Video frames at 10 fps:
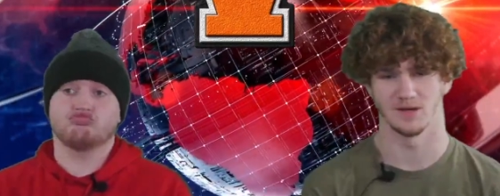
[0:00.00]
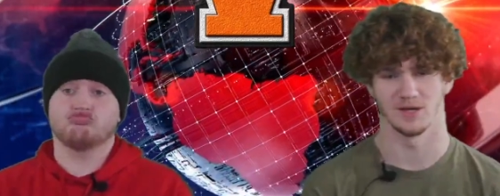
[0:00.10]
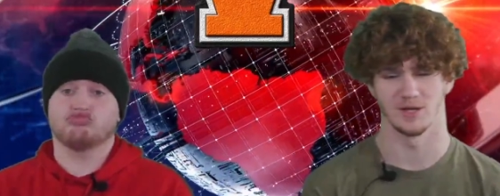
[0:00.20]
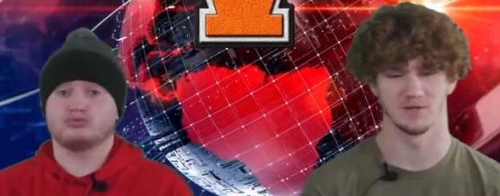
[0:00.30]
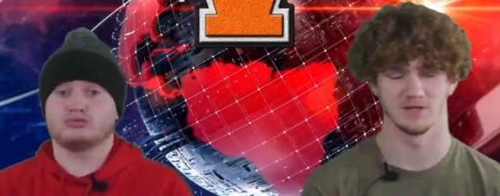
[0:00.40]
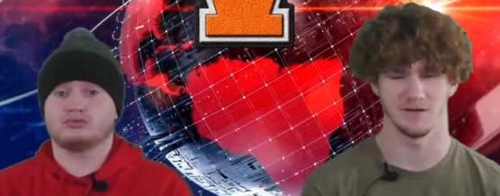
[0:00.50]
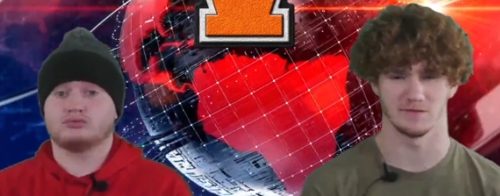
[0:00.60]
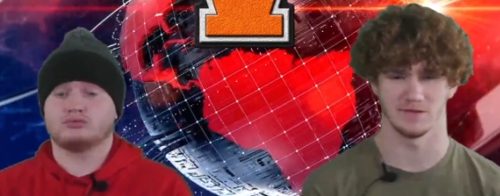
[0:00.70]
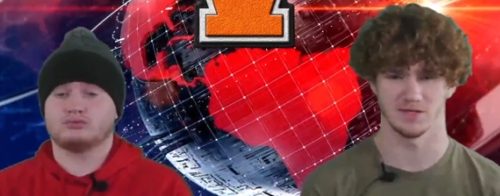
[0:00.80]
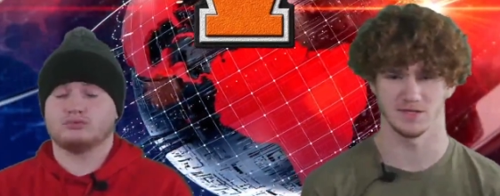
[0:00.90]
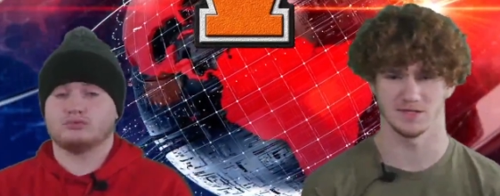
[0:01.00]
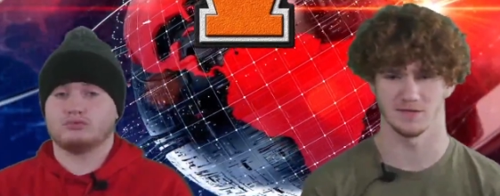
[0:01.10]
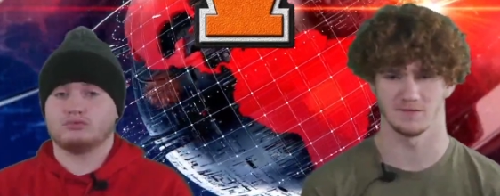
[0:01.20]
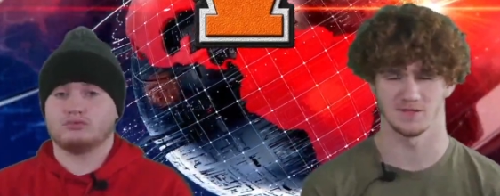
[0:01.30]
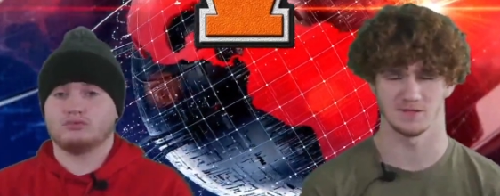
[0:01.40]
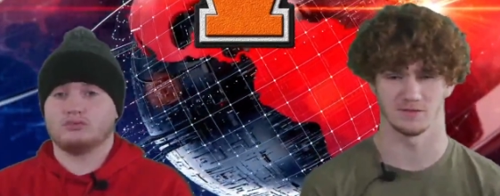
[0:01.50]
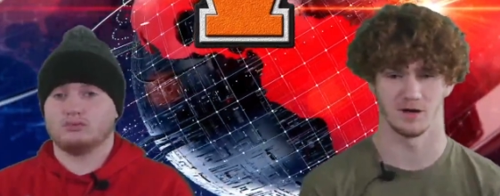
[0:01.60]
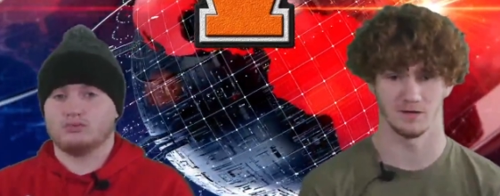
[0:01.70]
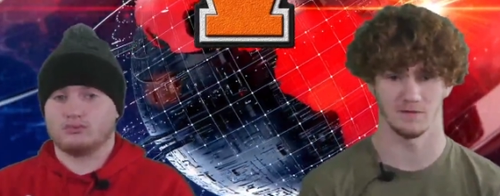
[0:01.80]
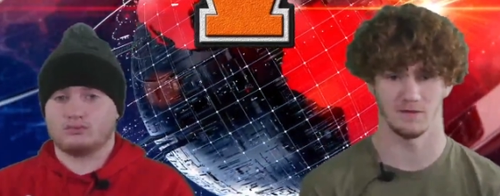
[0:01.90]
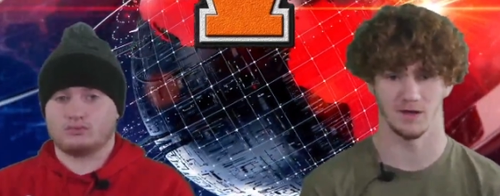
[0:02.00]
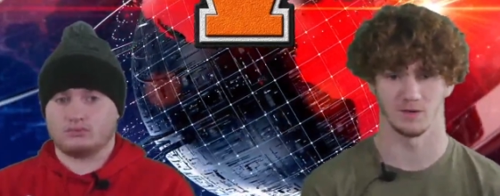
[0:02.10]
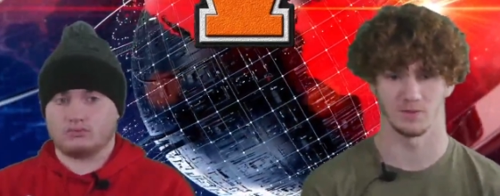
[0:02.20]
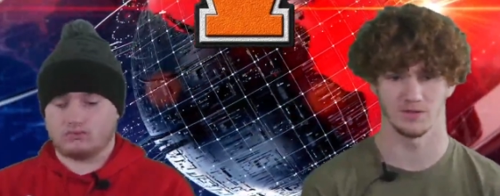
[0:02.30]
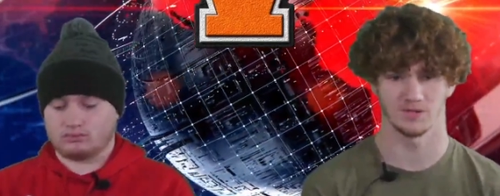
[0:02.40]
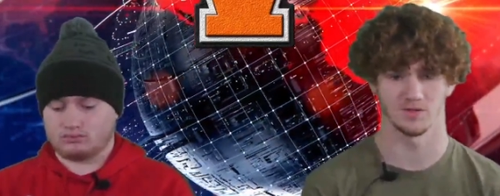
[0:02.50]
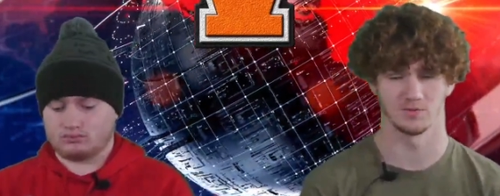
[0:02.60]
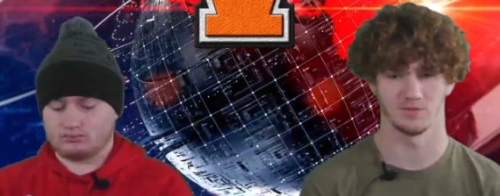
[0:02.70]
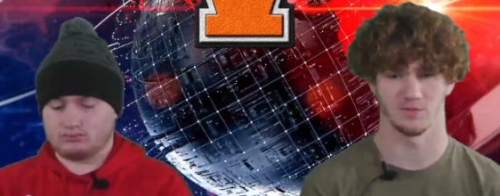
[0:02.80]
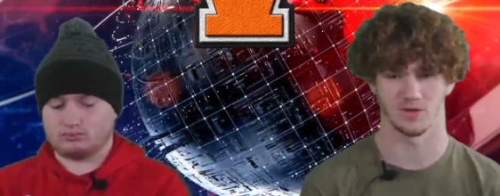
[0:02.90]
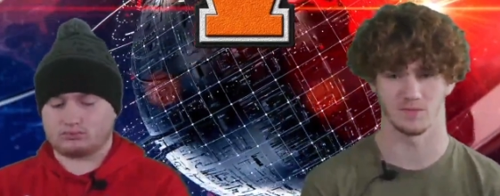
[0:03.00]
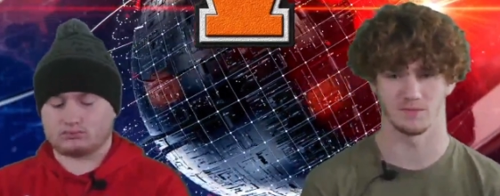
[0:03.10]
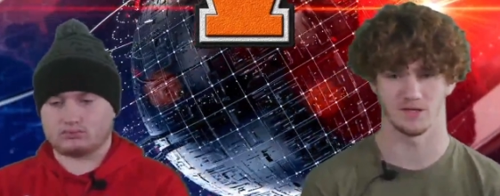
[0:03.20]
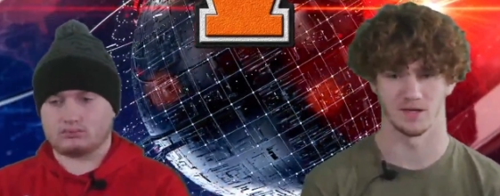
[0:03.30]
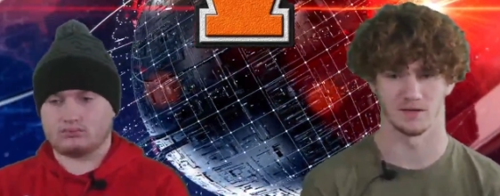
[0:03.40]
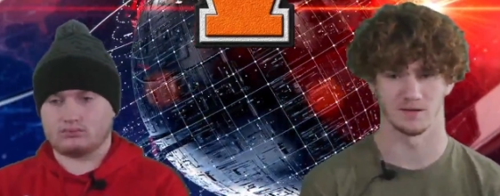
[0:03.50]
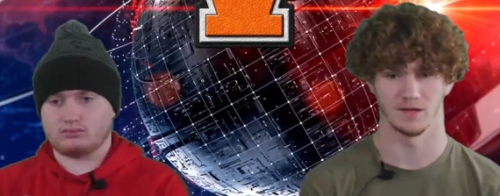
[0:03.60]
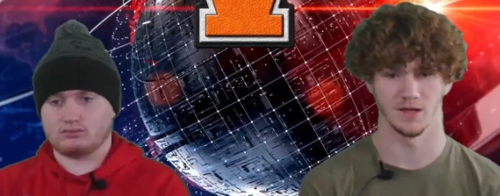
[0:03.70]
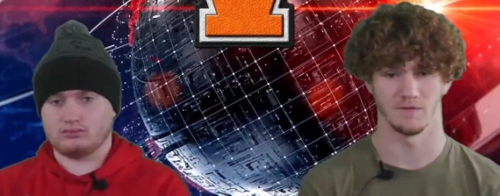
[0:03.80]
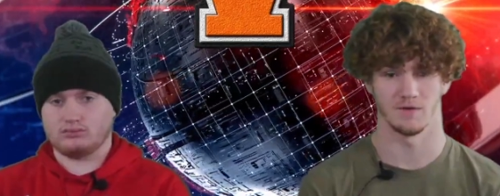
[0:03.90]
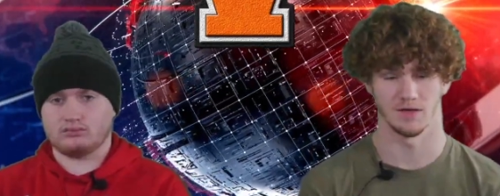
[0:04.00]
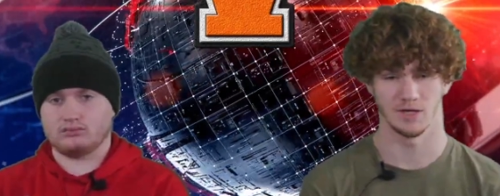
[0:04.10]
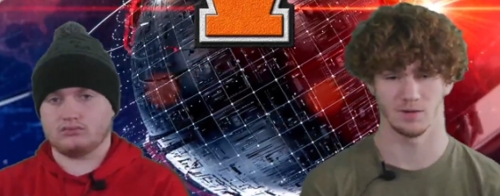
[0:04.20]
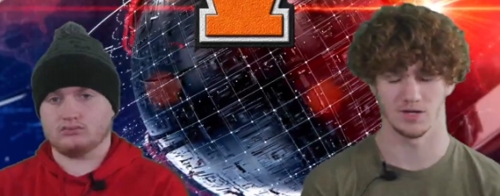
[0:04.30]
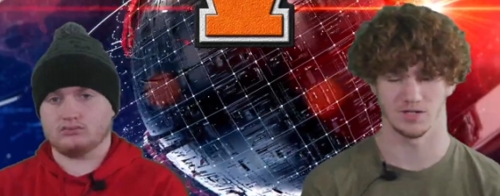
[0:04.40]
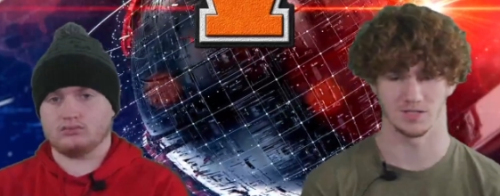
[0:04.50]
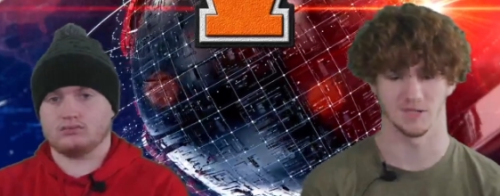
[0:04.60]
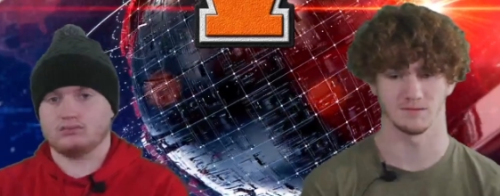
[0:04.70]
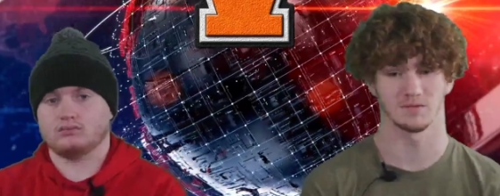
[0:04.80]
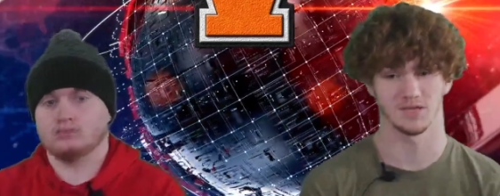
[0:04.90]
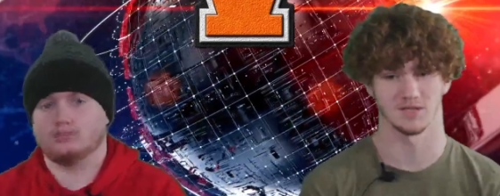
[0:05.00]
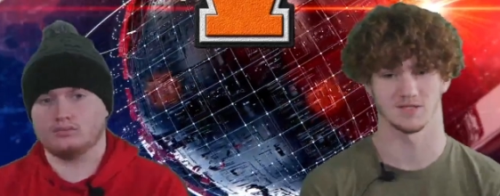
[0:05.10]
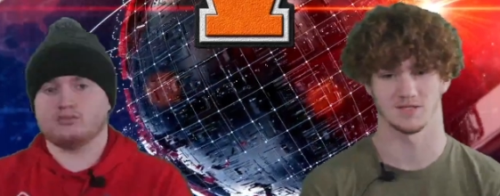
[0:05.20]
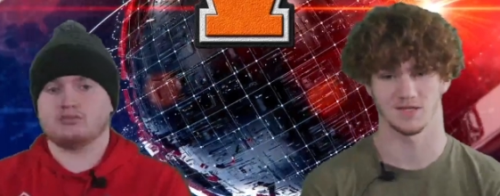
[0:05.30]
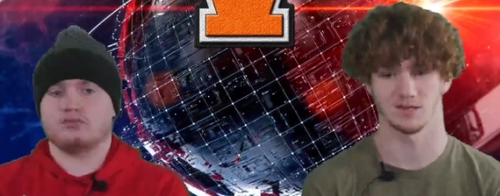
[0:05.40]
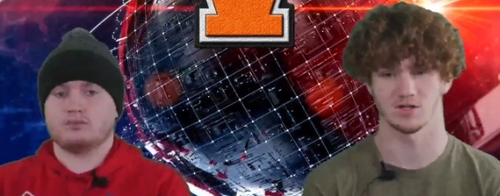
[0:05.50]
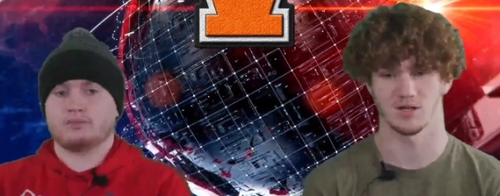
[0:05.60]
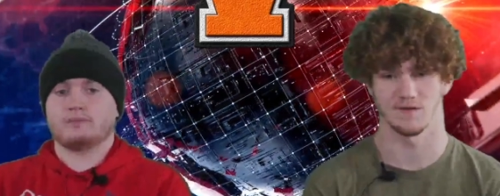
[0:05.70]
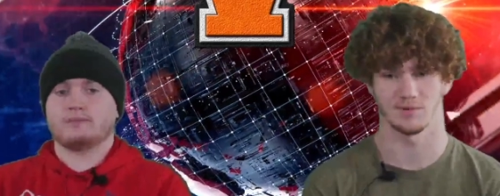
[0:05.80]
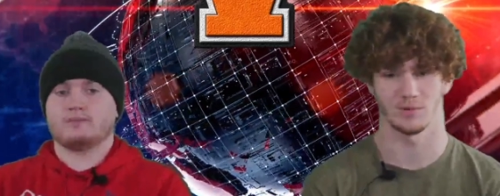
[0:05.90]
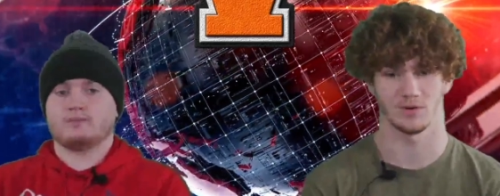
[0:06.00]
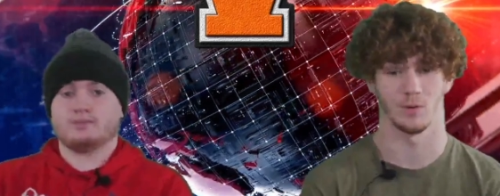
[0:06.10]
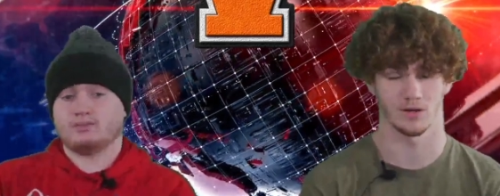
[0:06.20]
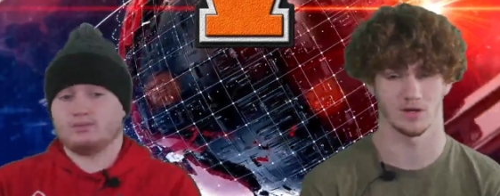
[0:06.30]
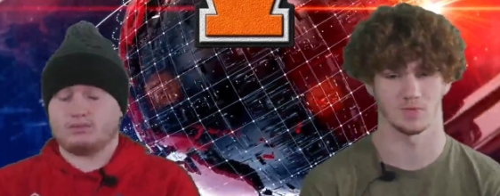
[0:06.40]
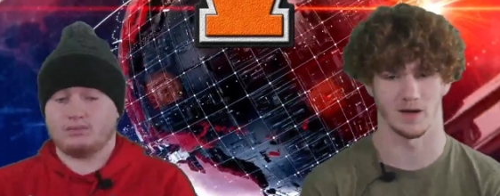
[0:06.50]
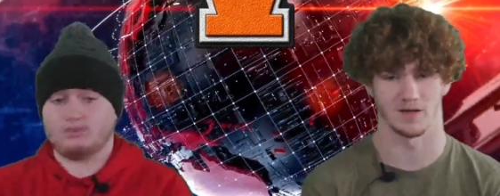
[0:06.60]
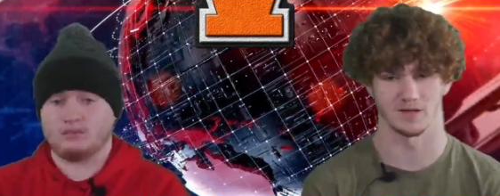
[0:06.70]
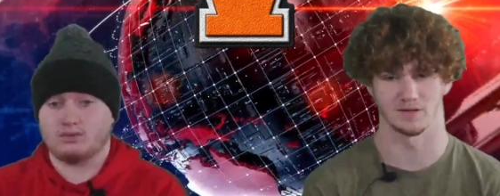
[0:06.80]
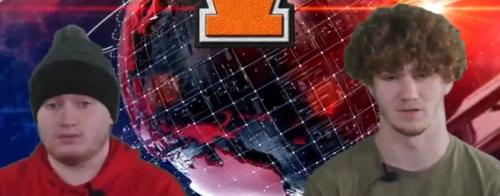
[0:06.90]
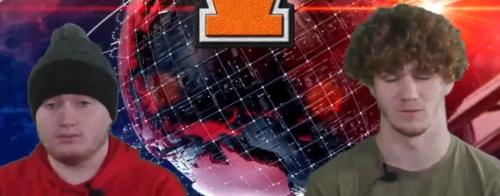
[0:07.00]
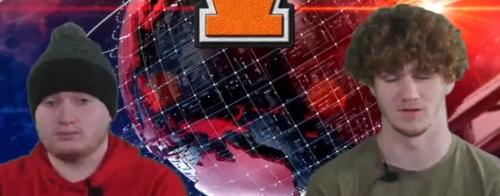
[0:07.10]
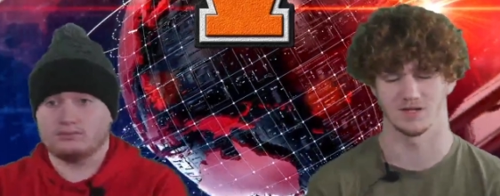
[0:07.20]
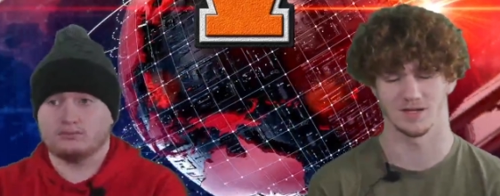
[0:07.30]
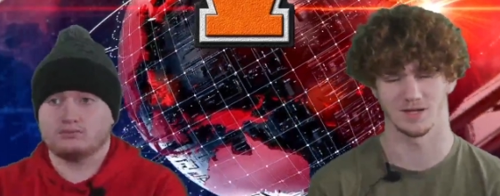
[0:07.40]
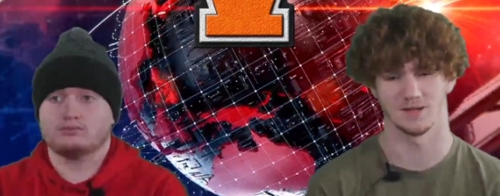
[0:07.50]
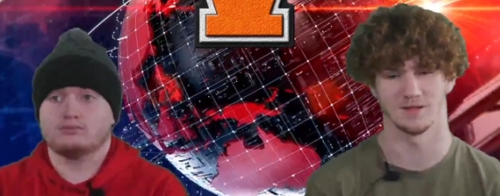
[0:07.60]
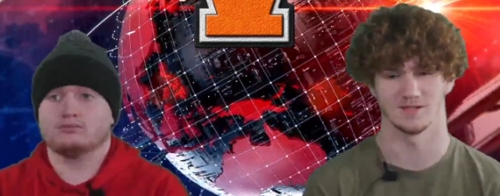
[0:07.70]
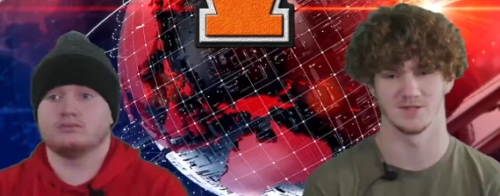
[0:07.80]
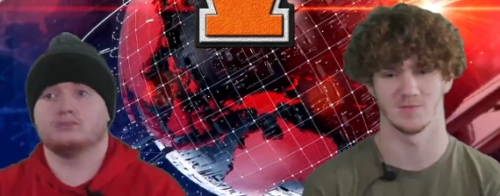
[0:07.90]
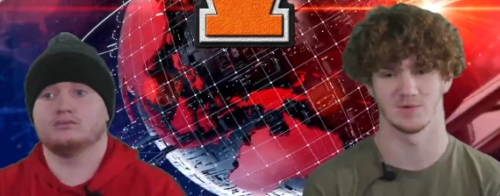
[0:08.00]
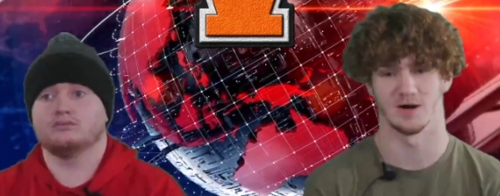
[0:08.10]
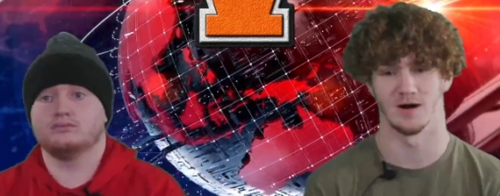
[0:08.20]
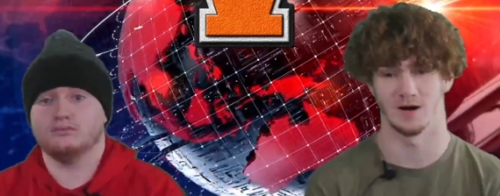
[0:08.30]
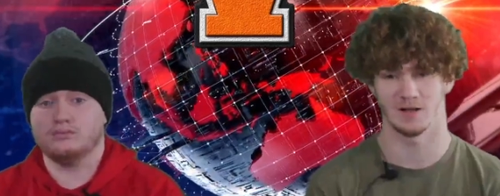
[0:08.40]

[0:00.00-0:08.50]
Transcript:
Speaker 1: You must have a VHSL physical on file with the school before you can begin. If you have any questions, please see Coach Davenport or Coach Patterson. Once again, it's open to all